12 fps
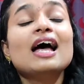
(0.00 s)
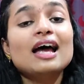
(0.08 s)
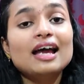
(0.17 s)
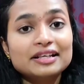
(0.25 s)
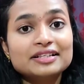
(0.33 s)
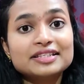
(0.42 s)

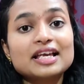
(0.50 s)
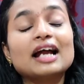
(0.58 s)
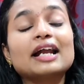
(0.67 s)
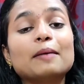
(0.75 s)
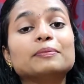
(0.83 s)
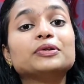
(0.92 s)
Hence,
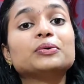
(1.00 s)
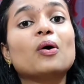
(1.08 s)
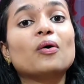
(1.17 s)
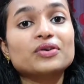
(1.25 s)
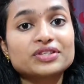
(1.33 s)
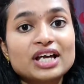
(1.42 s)
adaptive
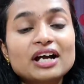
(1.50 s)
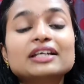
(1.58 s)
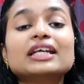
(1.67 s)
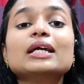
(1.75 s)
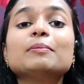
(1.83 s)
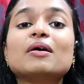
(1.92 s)
AUTOSAR
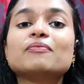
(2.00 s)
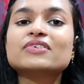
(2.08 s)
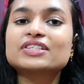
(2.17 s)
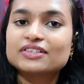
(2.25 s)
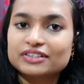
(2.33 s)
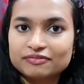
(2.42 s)
came up
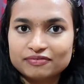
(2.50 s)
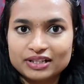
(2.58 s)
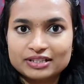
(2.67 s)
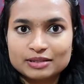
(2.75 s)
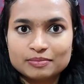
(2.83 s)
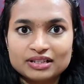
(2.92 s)
with certain
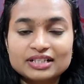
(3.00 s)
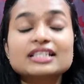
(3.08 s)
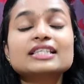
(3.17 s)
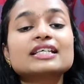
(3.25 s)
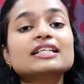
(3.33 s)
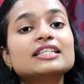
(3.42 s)
flexibility
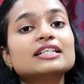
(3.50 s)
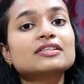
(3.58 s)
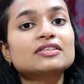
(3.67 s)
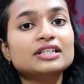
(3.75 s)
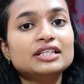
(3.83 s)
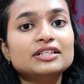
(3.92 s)
since it
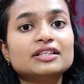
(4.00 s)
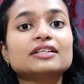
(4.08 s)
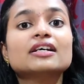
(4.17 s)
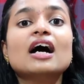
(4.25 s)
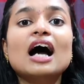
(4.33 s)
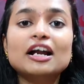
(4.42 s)

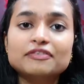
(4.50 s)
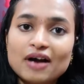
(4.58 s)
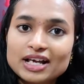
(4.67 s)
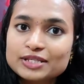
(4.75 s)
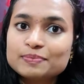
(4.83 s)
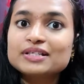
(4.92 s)
needed
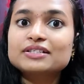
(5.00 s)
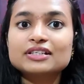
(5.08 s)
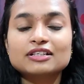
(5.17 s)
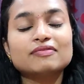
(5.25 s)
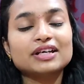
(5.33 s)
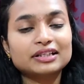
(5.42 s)
advancement
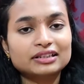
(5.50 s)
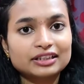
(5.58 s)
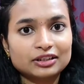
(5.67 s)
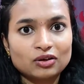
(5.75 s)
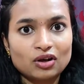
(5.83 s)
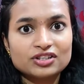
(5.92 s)
in vehicle
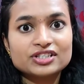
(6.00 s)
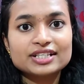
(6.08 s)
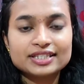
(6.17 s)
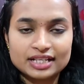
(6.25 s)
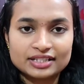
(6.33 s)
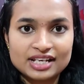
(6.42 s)
technologies
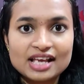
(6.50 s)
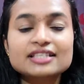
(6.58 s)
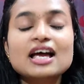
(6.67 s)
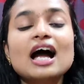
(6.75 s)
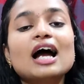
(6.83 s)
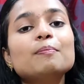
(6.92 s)
such as
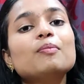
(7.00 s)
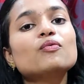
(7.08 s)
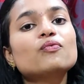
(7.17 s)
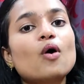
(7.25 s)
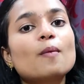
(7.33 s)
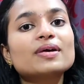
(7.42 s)

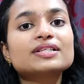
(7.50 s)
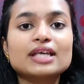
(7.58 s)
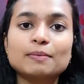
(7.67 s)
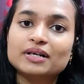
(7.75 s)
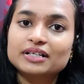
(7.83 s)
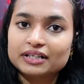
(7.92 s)
high-performance
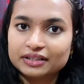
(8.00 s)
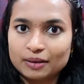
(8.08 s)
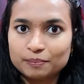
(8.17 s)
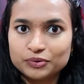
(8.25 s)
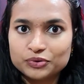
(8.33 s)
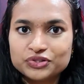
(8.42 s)
embedded
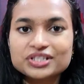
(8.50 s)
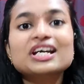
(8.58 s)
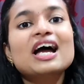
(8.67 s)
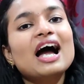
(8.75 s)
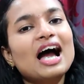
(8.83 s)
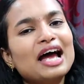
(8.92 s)
computing
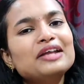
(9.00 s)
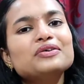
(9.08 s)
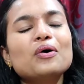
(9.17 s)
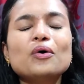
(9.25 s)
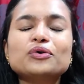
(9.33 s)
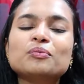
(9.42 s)
and
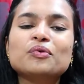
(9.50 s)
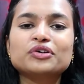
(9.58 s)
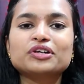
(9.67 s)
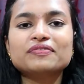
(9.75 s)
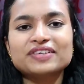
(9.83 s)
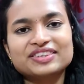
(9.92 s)

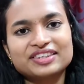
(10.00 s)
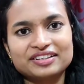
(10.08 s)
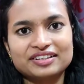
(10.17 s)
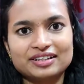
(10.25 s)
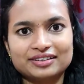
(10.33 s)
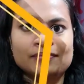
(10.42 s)
automotive
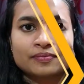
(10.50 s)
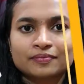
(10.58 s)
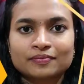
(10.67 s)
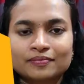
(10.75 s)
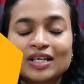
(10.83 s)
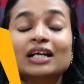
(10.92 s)
Ethernet.
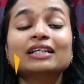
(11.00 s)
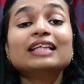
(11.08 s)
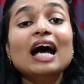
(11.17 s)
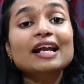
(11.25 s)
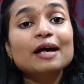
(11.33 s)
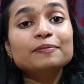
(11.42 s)

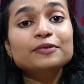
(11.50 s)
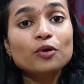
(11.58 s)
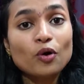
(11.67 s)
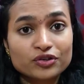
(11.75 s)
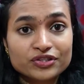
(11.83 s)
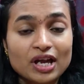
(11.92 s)
The adaptive
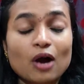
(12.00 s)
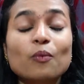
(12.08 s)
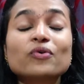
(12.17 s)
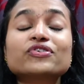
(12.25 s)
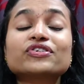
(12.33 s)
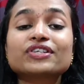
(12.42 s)
AUTOSAR
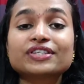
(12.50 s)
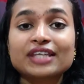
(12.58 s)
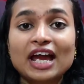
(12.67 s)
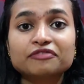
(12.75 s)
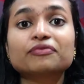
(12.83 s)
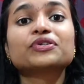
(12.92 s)
was
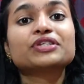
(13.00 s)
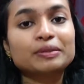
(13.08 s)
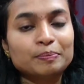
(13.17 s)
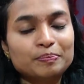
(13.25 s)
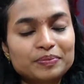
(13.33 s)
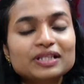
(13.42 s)
designed for
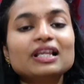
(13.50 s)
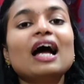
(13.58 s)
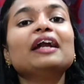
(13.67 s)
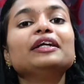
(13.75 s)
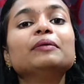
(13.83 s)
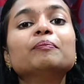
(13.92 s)
simple
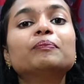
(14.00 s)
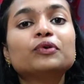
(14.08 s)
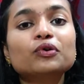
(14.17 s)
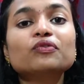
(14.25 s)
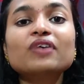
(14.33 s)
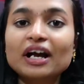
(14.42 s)
and
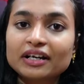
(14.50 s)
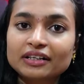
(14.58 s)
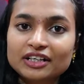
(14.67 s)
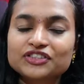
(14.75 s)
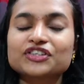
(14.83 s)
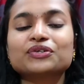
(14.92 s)
improved
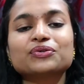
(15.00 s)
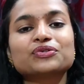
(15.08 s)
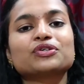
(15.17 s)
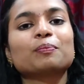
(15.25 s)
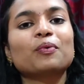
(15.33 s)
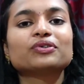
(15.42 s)
architecture to
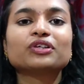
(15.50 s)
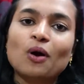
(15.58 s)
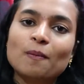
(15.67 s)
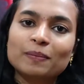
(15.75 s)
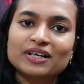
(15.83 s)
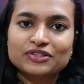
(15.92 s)
support the
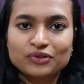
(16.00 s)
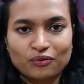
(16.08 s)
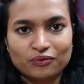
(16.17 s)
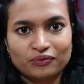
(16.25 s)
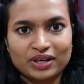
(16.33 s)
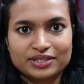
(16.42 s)
complex
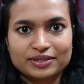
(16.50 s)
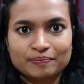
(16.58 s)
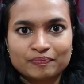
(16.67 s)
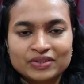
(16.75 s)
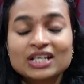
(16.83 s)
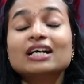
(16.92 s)
softwares.
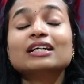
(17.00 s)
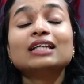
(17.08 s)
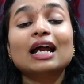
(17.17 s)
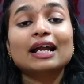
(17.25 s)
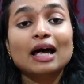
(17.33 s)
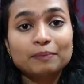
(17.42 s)
The
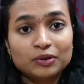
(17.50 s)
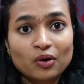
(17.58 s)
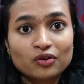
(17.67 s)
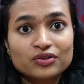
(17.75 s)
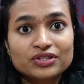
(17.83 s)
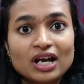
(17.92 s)
adaptive
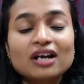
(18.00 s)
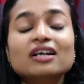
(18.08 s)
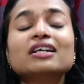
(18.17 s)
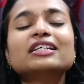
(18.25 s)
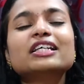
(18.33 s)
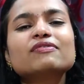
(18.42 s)
AUTOSAR
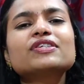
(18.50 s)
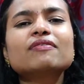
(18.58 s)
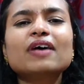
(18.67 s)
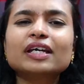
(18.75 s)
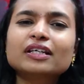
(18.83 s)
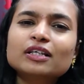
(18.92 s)
gives the
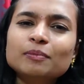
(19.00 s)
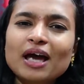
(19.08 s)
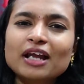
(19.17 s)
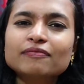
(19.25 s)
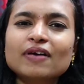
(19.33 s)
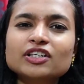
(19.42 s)
vehicle
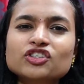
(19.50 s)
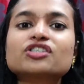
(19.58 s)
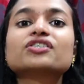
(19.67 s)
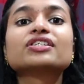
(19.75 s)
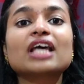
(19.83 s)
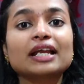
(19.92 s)

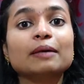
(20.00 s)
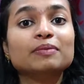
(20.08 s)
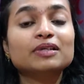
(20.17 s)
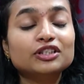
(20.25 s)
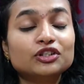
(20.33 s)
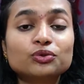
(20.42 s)
manufacturers an
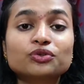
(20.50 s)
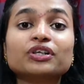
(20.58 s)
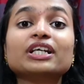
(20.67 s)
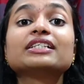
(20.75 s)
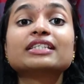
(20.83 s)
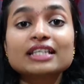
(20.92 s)
ability to
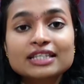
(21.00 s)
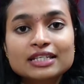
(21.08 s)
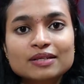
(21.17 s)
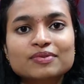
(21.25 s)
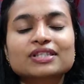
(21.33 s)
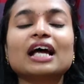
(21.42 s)
create
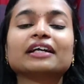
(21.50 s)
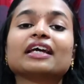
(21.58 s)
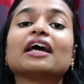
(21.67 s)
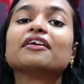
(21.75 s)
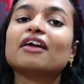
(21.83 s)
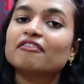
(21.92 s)
systems that
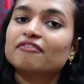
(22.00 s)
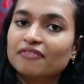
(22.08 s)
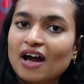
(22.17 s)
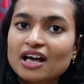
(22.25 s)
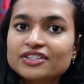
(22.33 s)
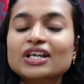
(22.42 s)
can run
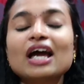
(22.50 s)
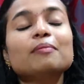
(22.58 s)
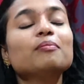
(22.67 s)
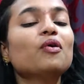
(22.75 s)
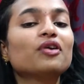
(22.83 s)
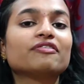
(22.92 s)
fast and
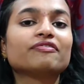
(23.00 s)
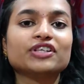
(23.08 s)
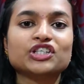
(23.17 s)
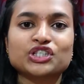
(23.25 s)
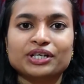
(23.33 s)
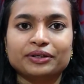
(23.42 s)
more
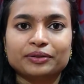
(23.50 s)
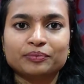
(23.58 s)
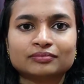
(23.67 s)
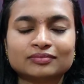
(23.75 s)
efficient.